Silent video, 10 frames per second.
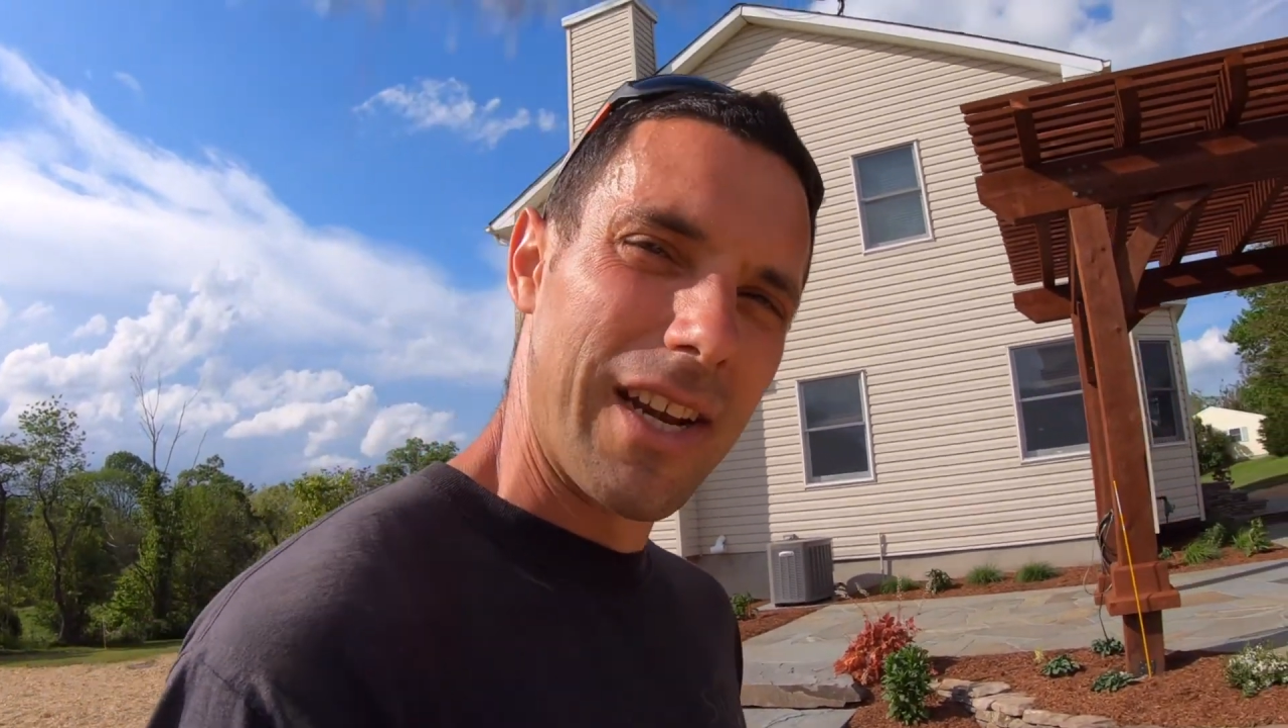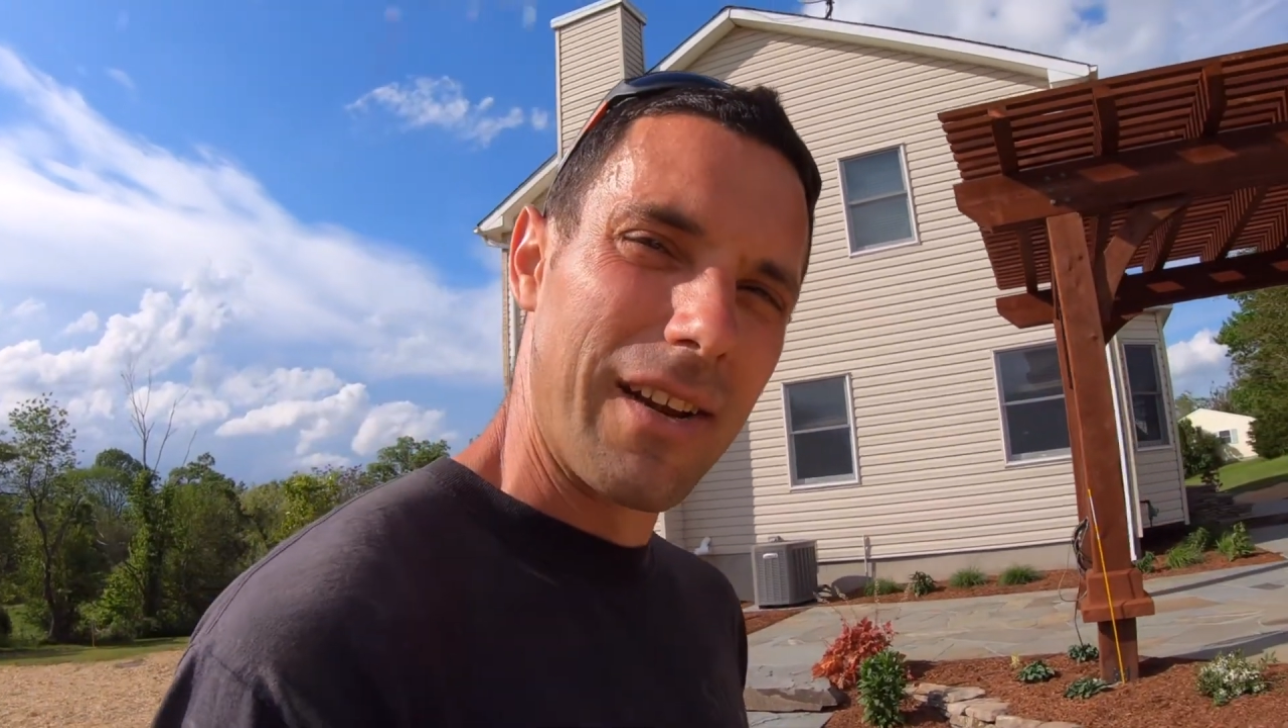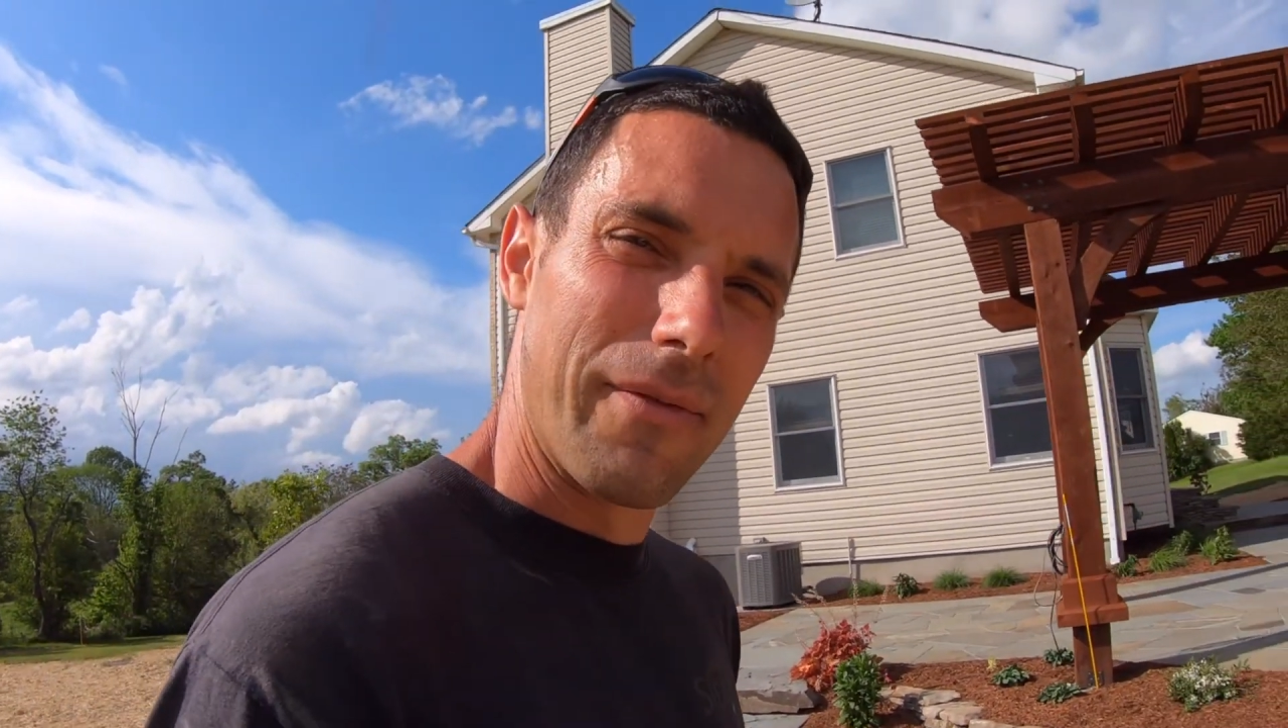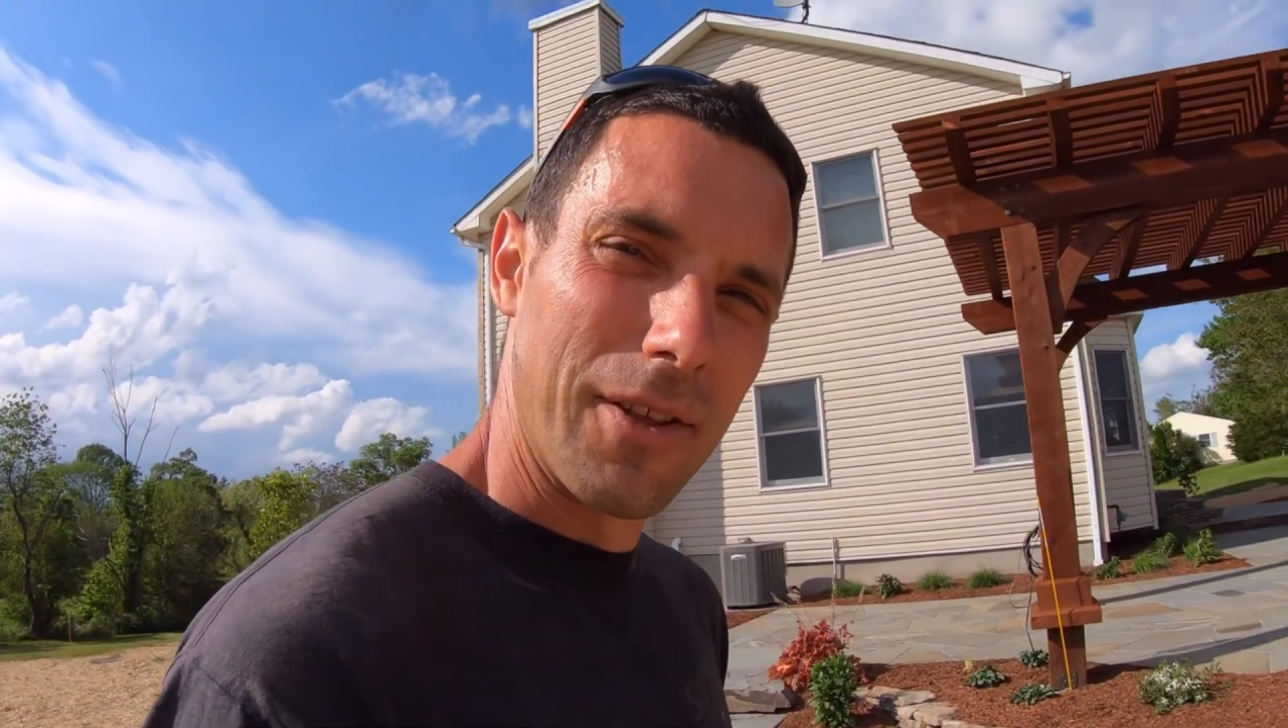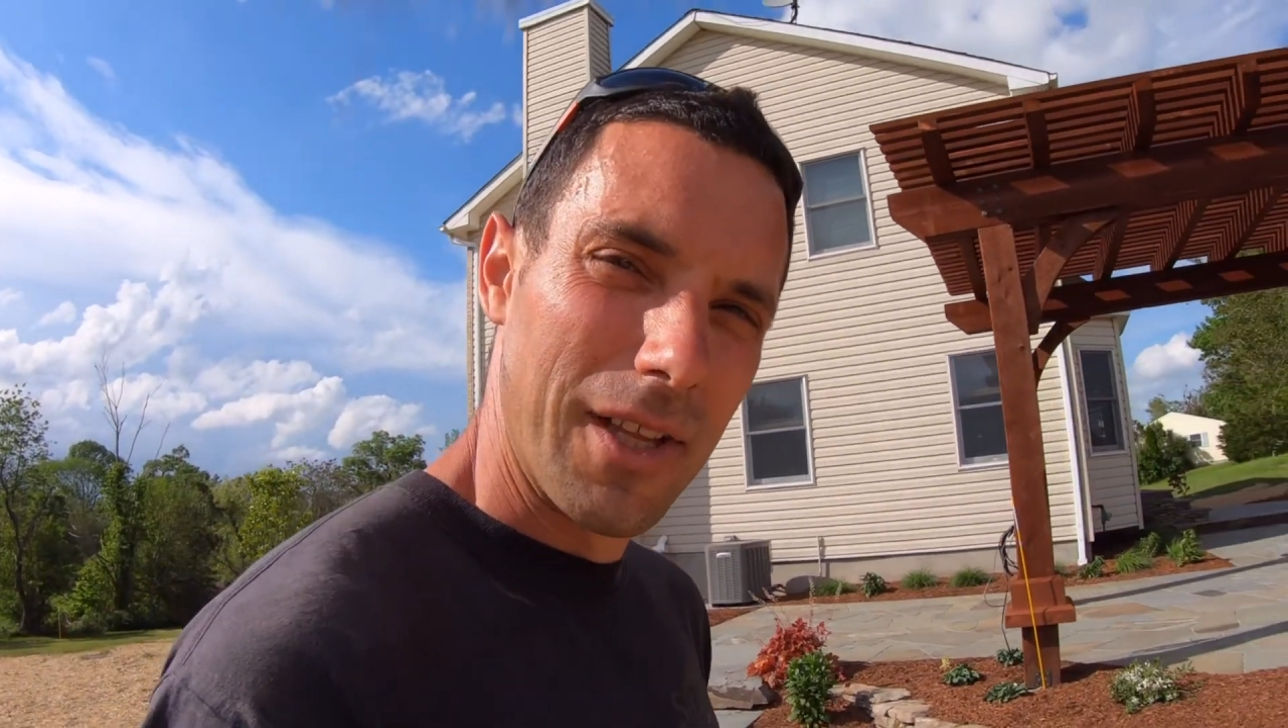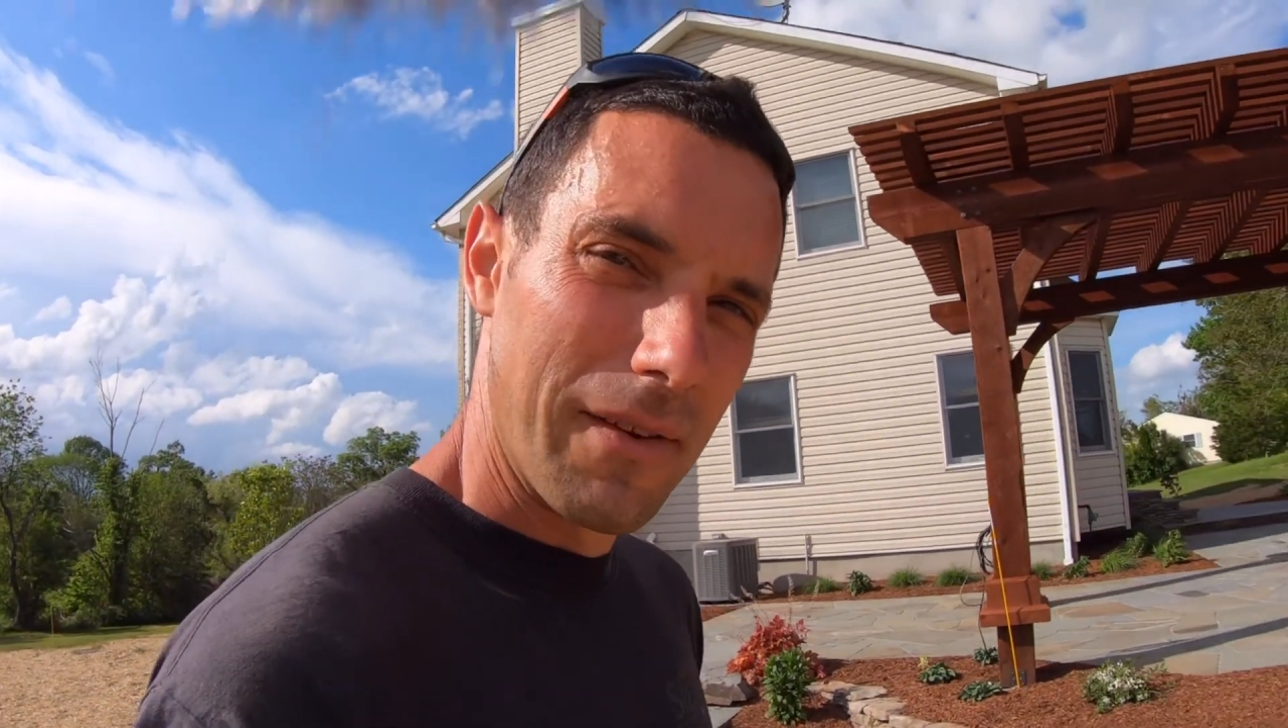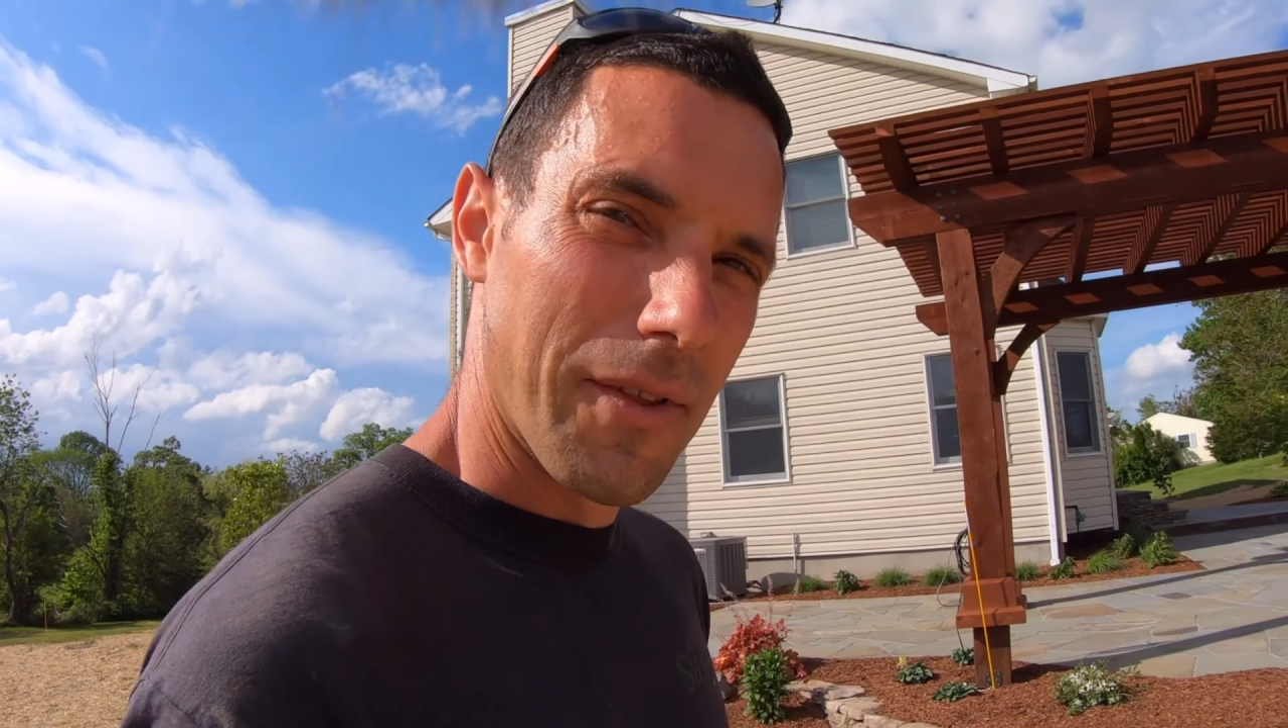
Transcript: it if you leave